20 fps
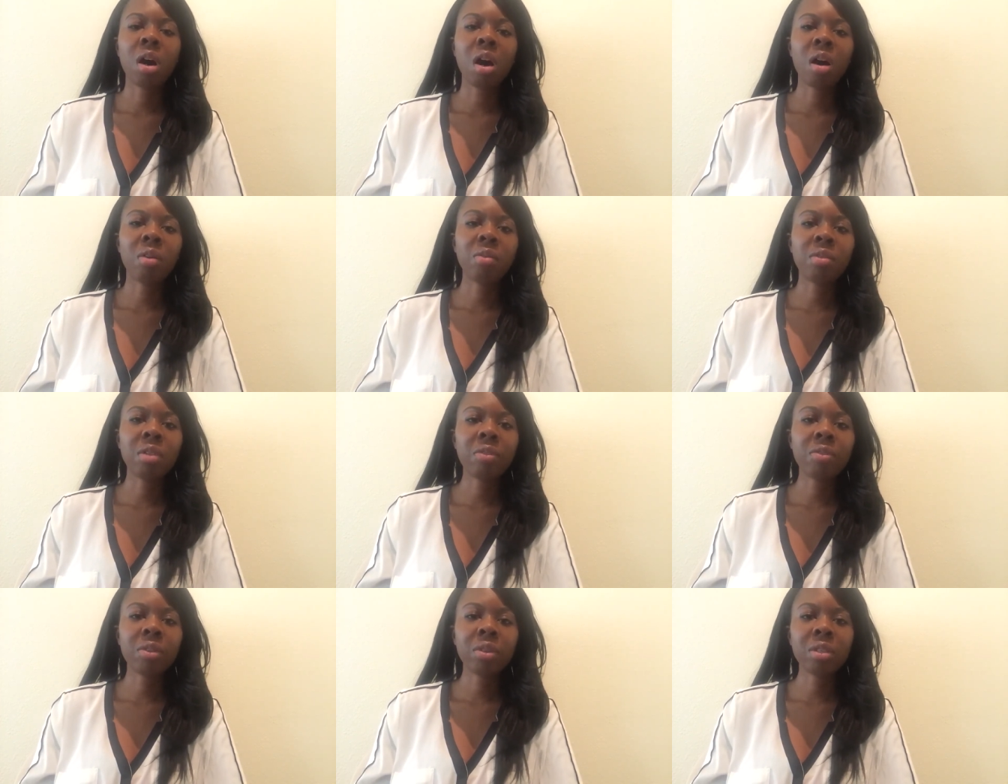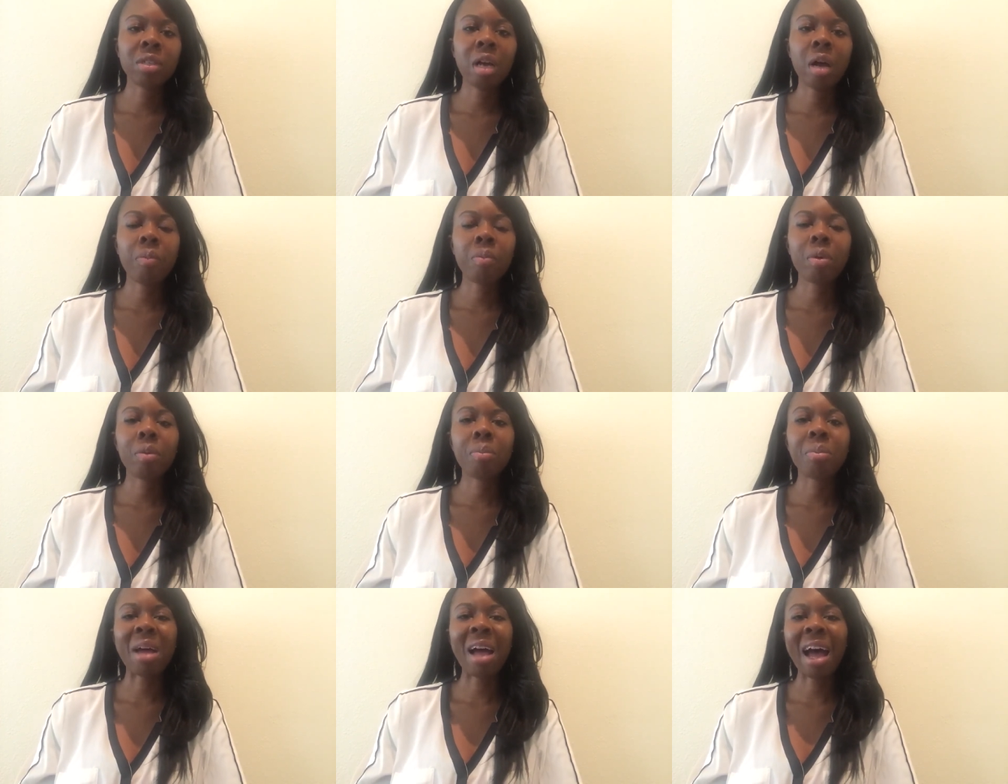of different type
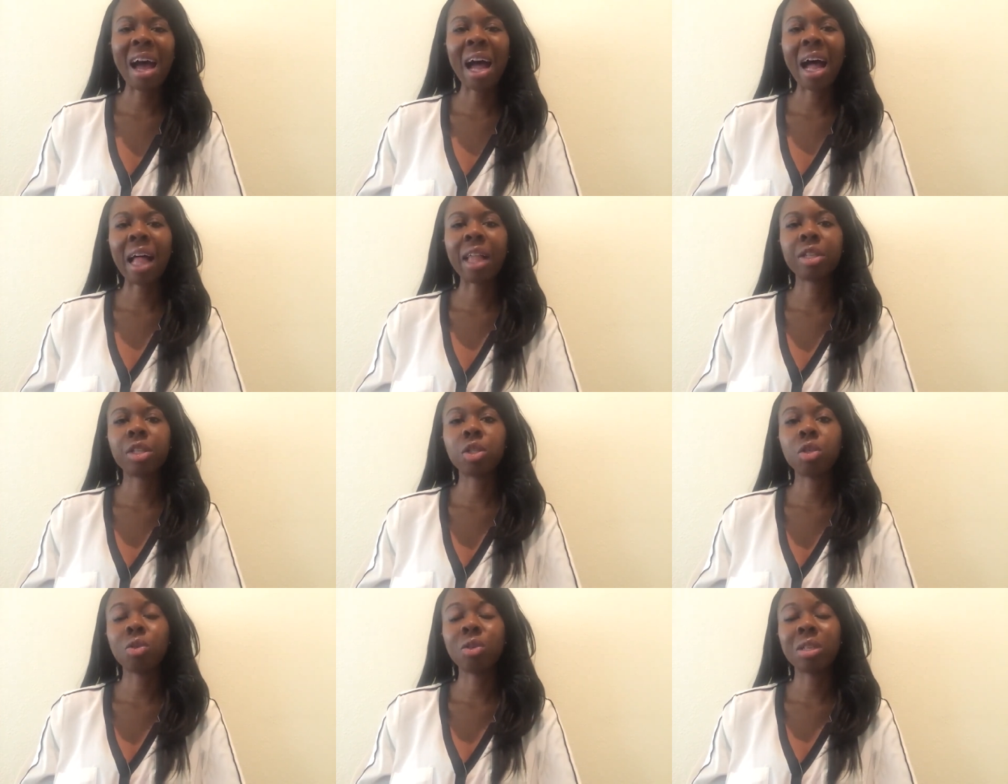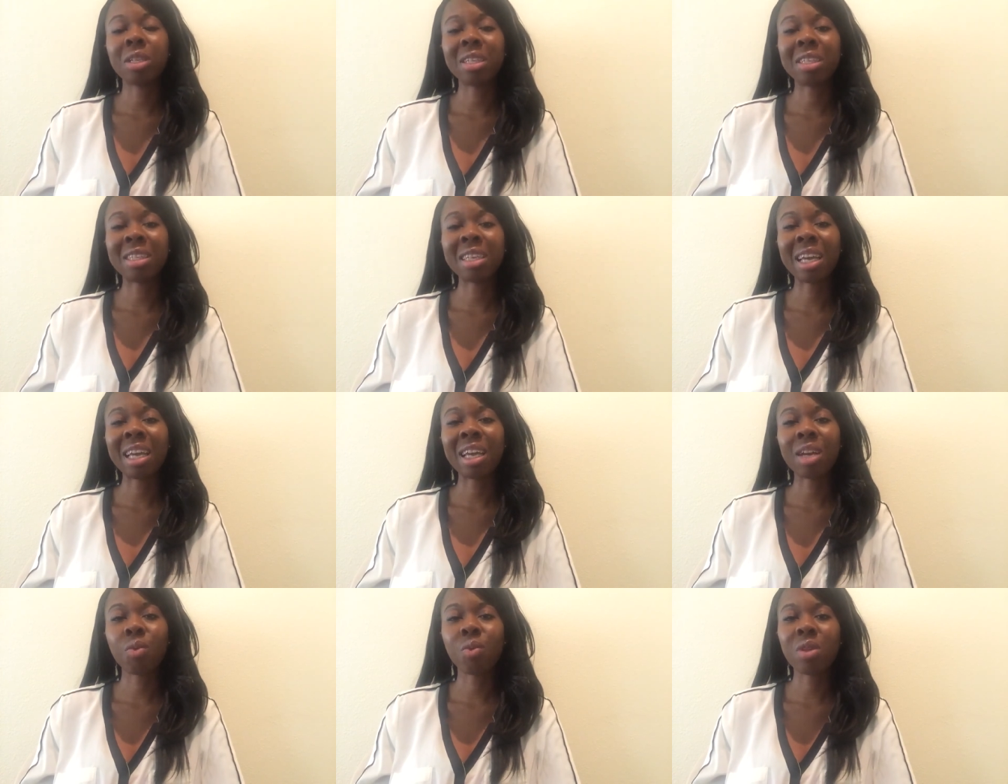of paths you can
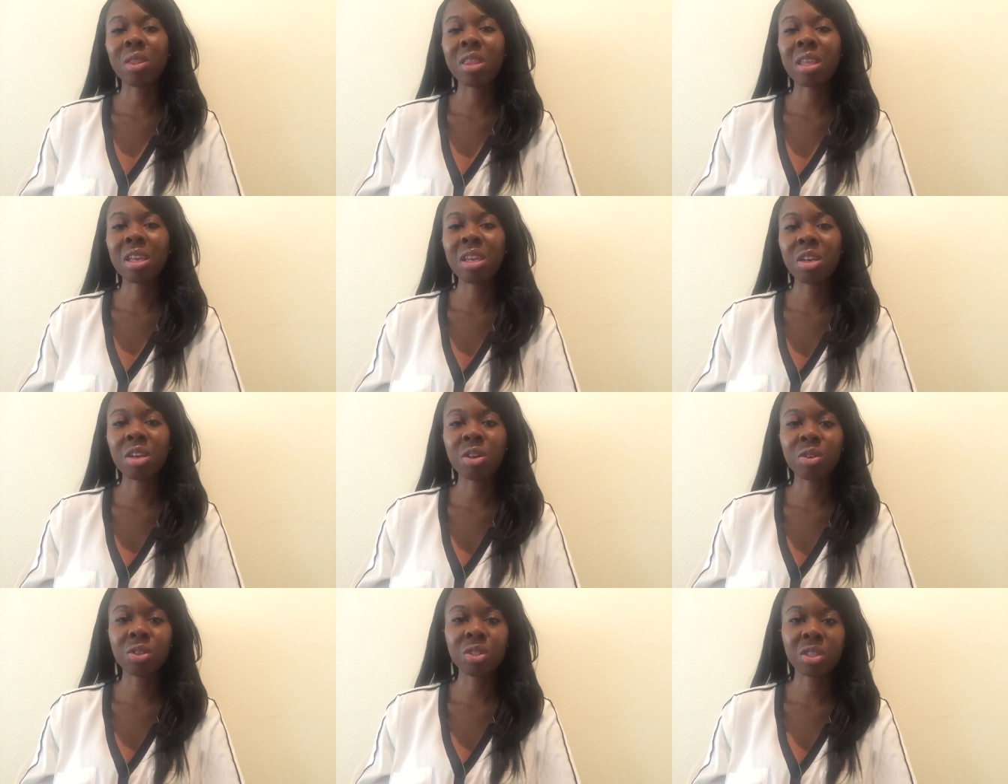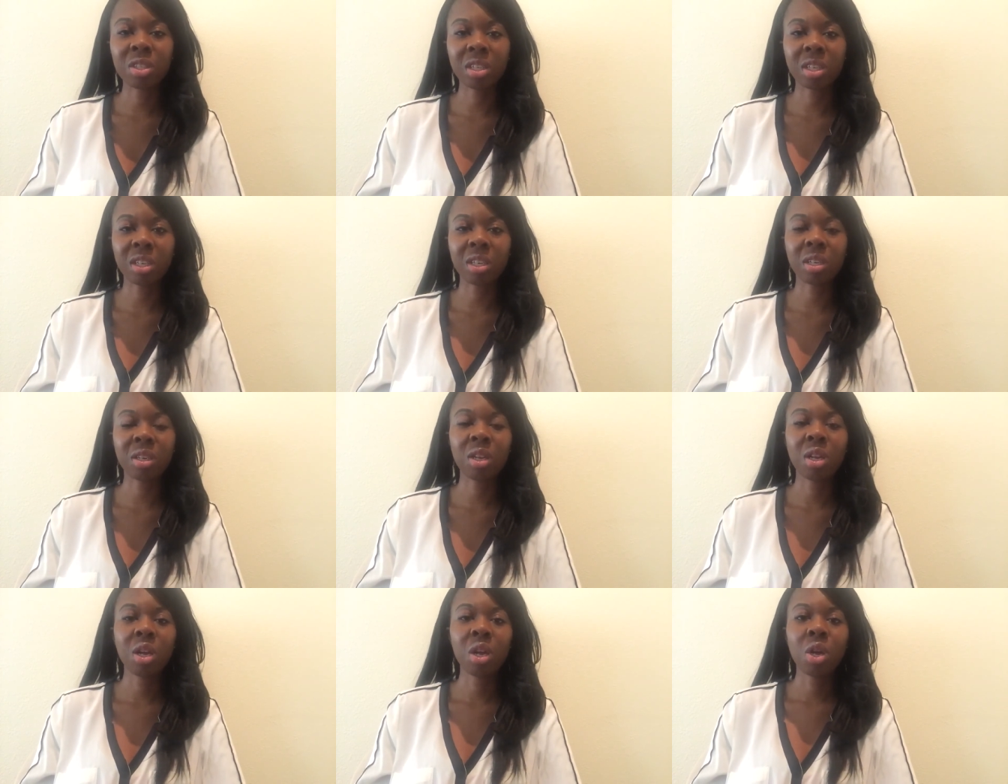take within
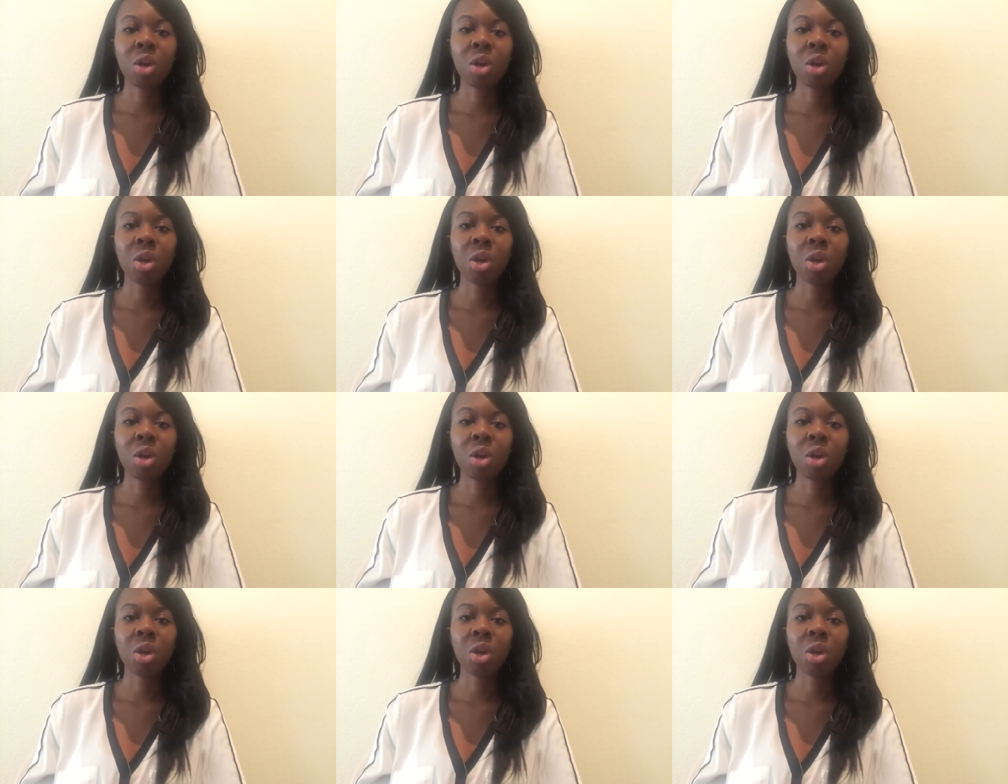nursing